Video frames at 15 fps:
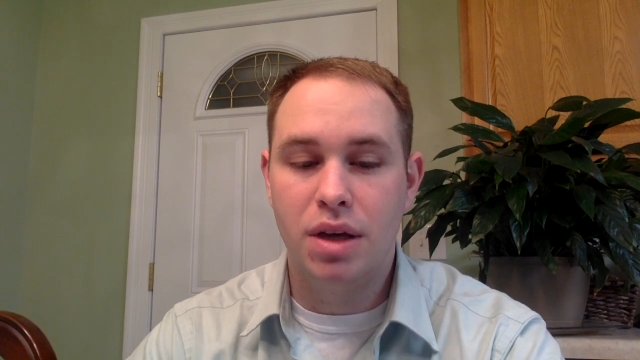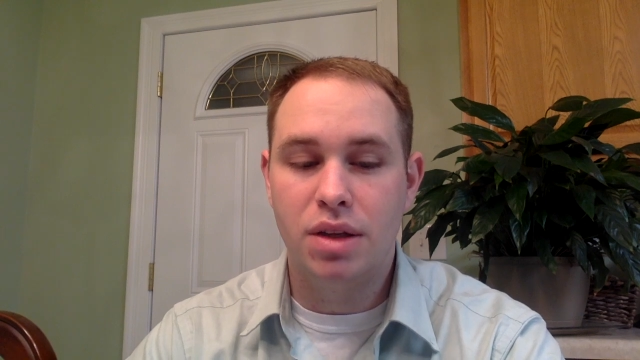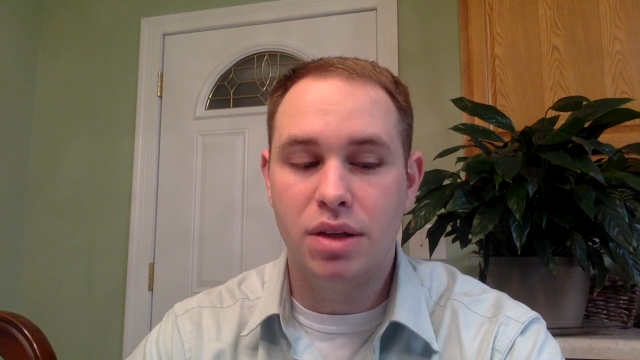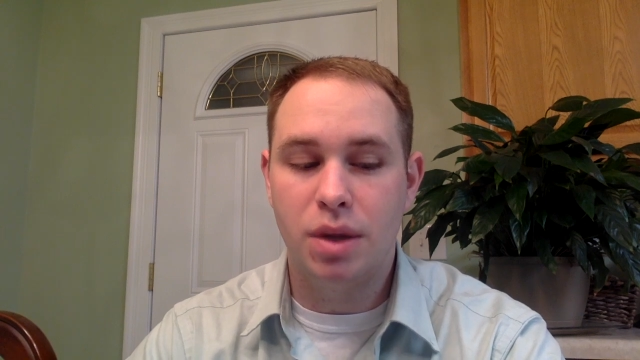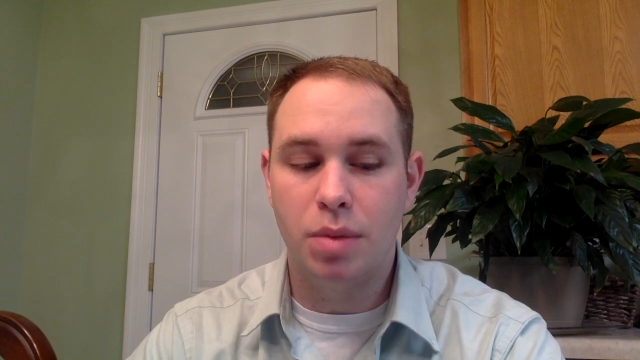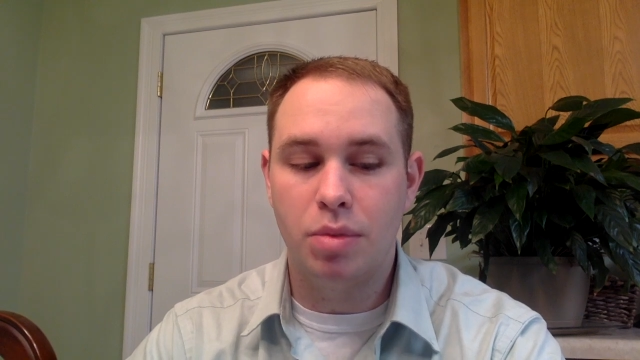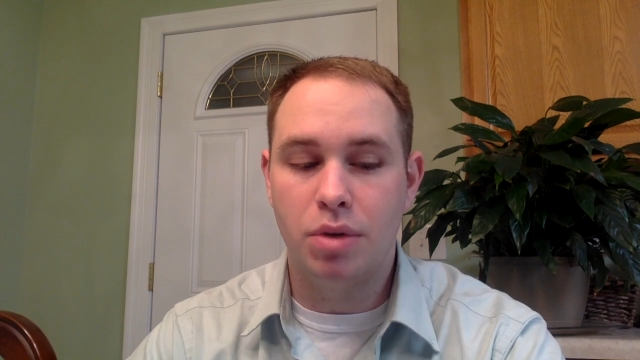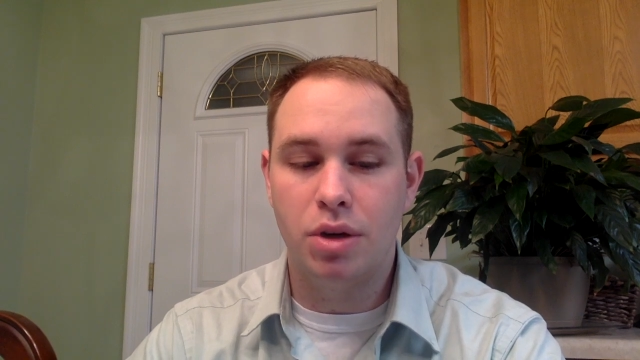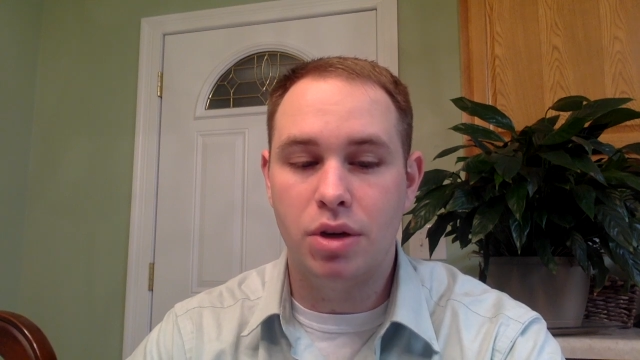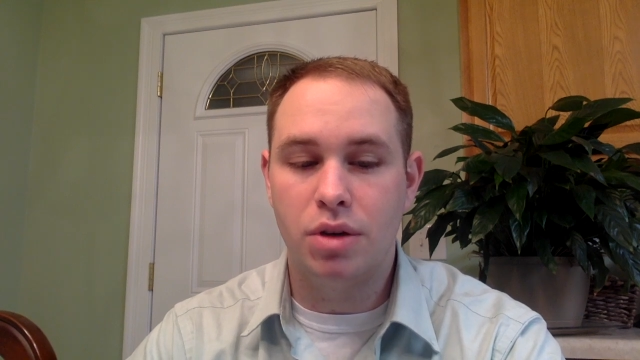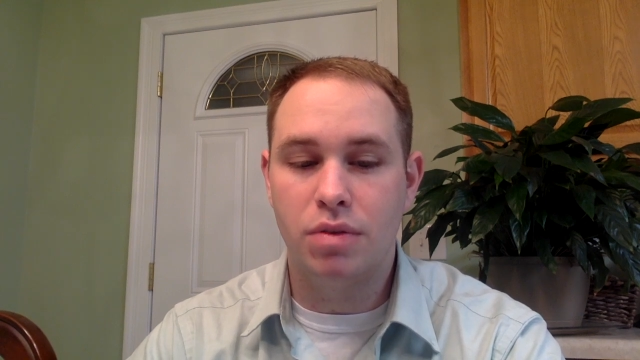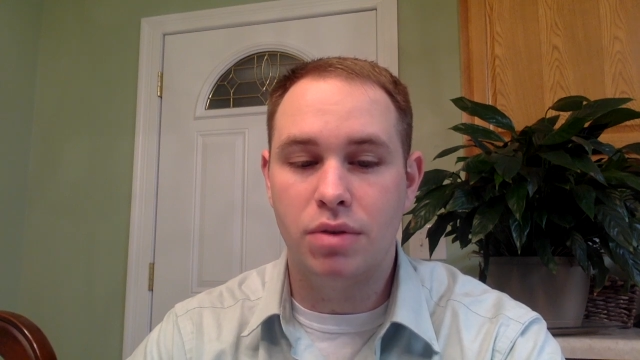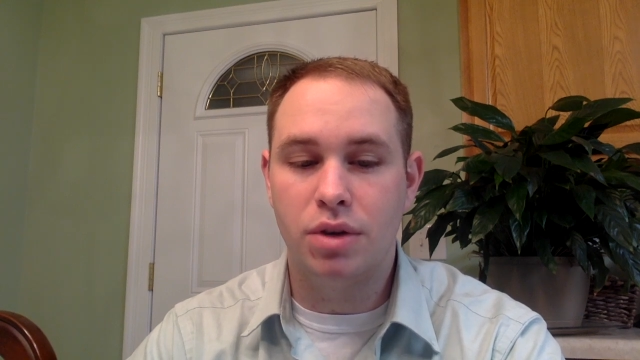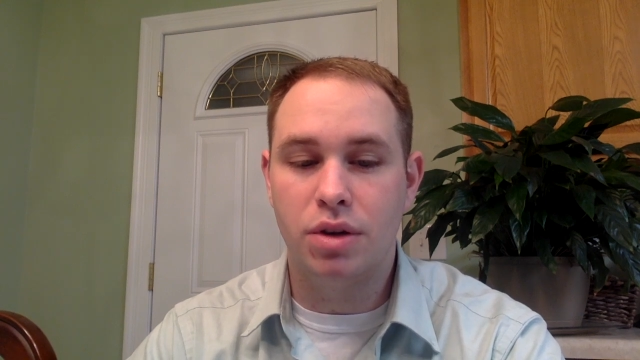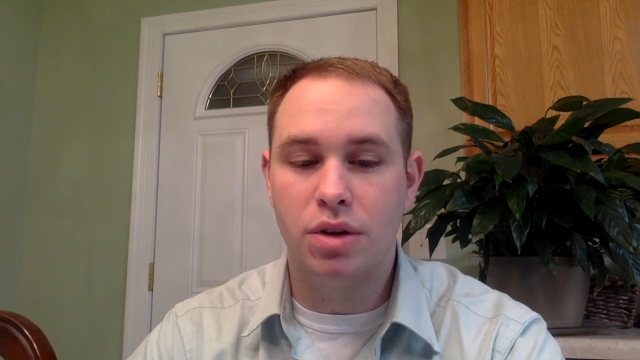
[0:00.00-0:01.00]

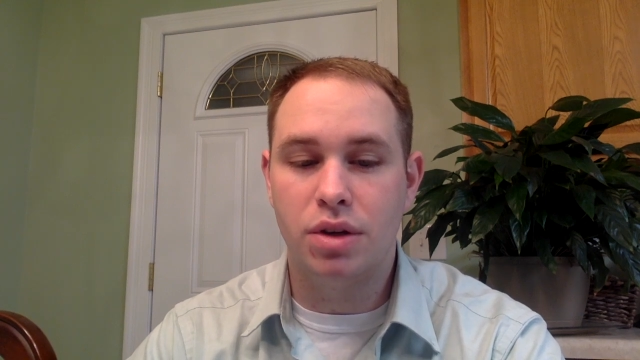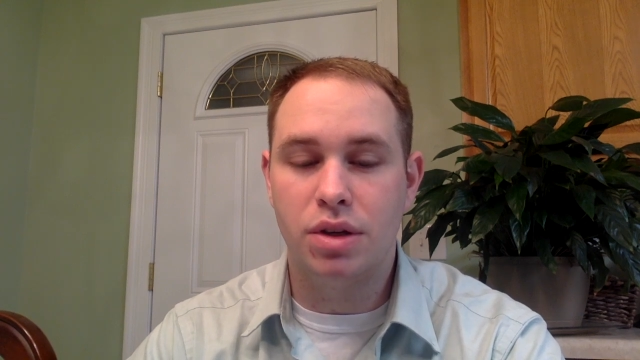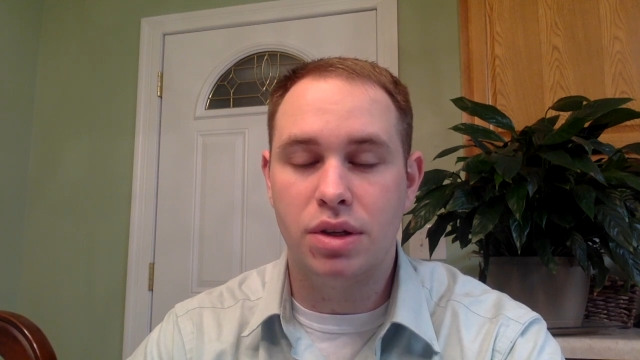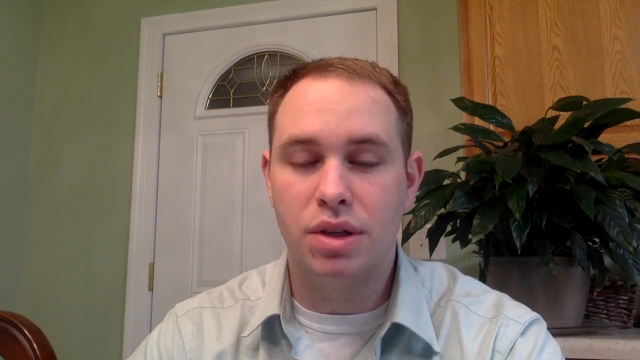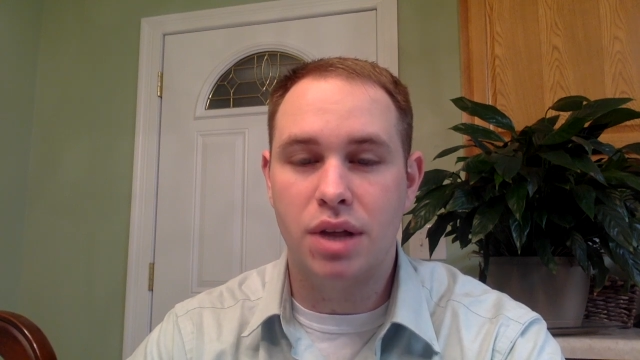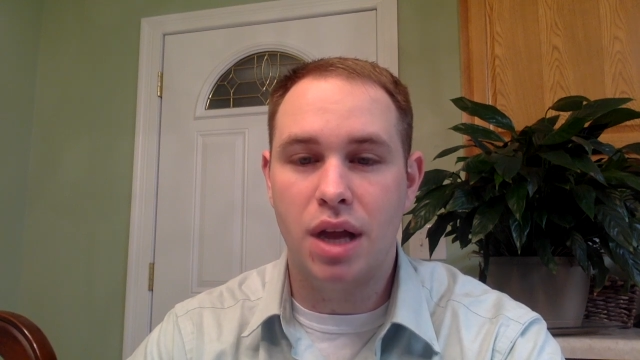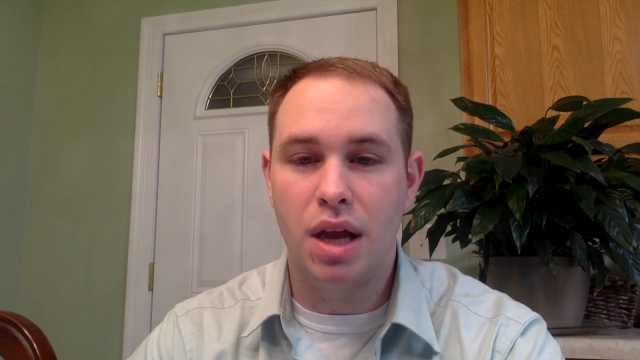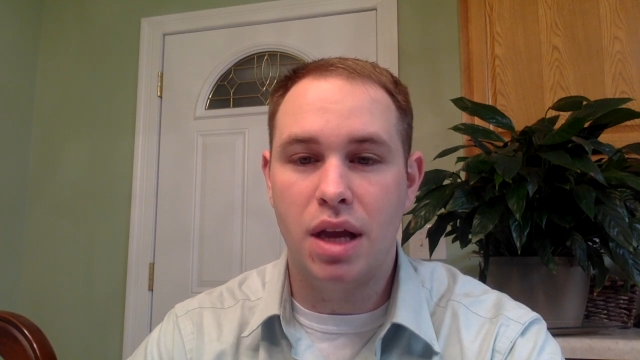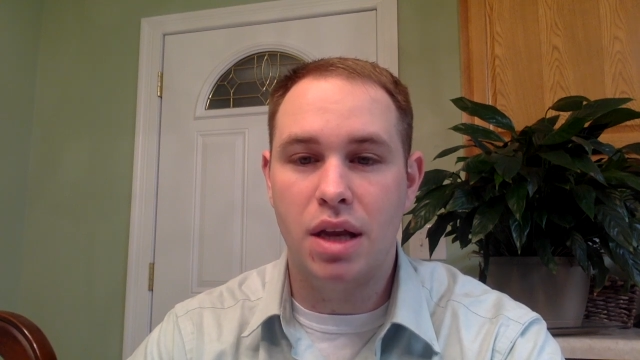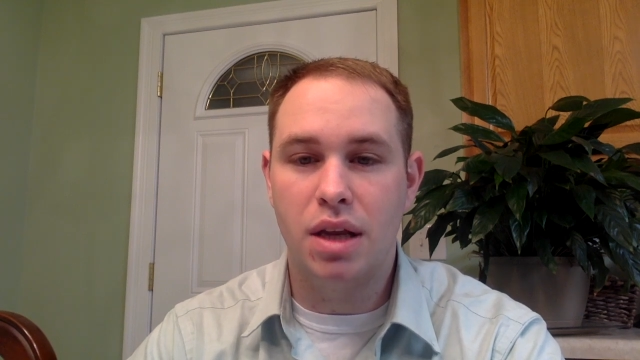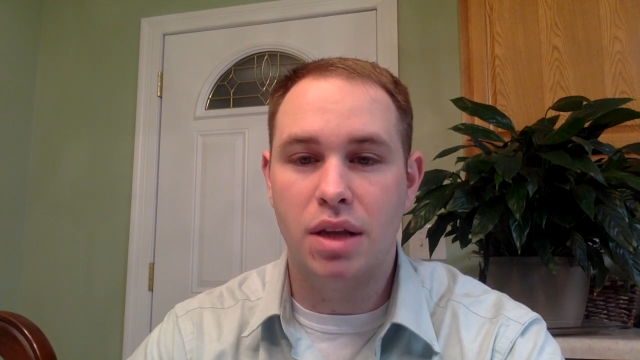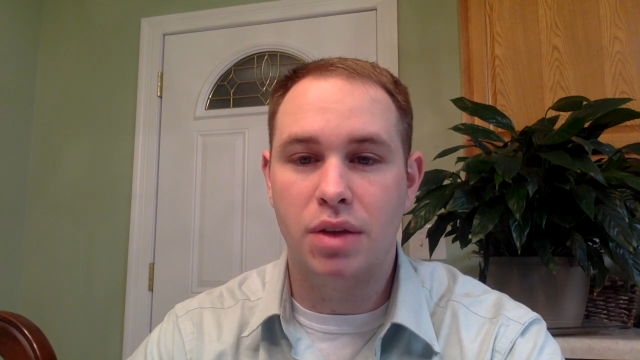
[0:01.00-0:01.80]
separation of church and state